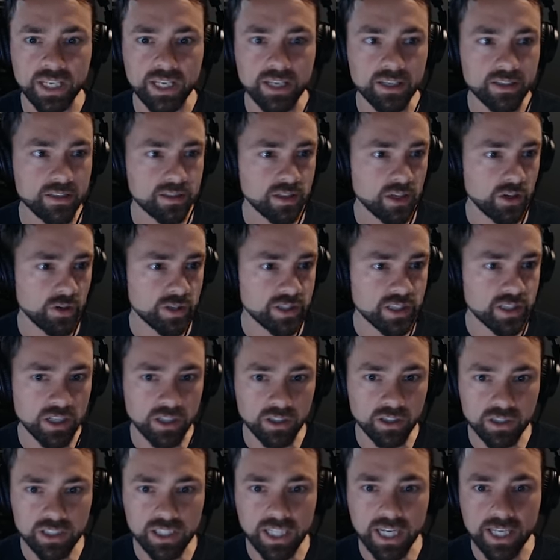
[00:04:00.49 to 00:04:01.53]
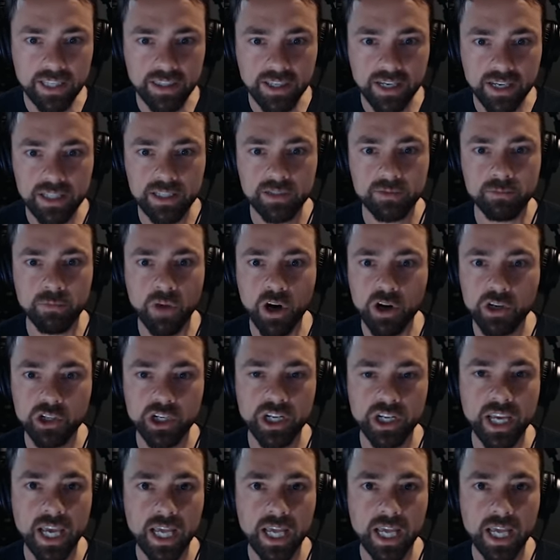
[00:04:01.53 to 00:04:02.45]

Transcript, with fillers: So it's going to look like this, marching